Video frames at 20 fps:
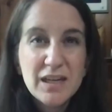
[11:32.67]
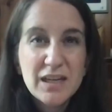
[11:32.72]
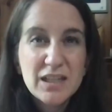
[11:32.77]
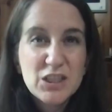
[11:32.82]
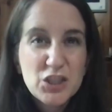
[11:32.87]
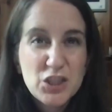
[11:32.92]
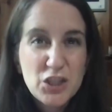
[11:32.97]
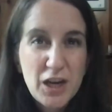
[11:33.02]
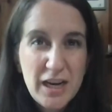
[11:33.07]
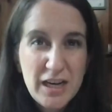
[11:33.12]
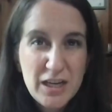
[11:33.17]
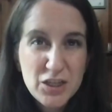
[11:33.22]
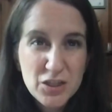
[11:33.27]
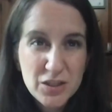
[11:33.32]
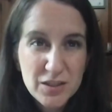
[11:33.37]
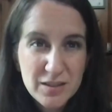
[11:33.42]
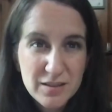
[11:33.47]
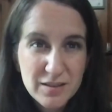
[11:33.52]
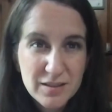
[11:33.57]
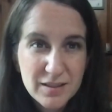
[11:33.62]
The
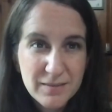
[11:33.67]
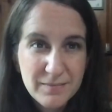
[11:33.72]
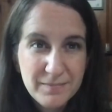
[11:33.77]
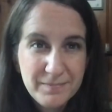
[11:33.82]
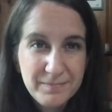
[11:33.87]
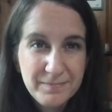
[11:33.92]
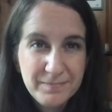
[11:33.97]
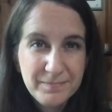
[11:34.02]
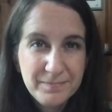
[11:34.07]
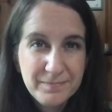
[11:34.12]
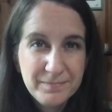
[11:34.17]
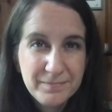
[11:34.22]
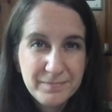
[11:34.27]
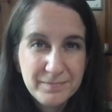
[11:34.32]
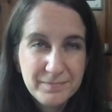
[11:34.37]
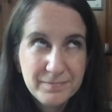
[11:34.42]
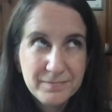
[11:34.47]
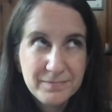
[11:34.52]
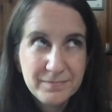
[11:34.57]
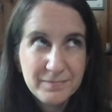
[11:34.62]
lighting gets dimmer,
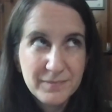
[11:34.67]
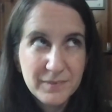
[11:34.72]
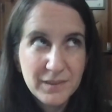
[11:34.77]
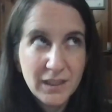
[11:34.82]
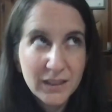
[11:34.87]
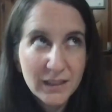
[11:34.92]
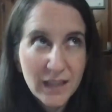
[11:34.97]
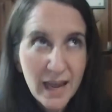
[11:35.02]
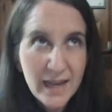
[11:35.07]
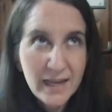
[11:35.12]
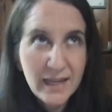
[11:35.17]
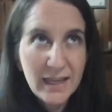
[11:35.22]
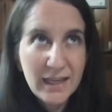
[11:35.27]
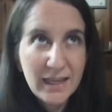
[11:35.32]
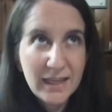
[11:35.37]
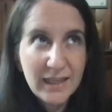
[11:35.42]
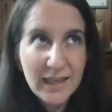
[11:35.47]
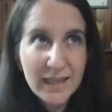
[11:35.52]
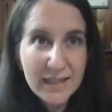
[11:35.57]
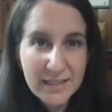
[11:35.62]
and you
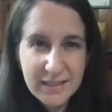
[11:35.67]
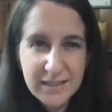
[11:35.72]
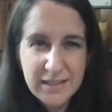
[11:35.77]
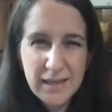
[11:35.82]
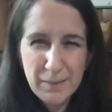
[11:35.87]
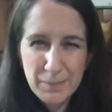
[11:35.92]
know